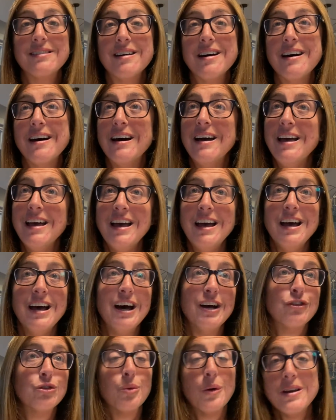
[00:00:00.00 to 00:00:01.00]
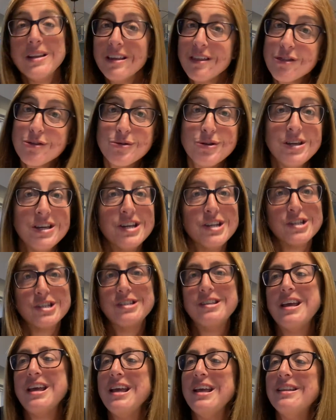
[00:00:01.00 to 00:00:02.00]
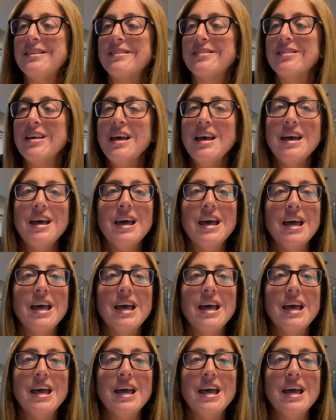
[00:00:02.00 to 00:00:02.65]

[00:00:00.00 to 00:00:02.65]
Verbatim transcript: Uh, 23-ish uh, uh, dates uh,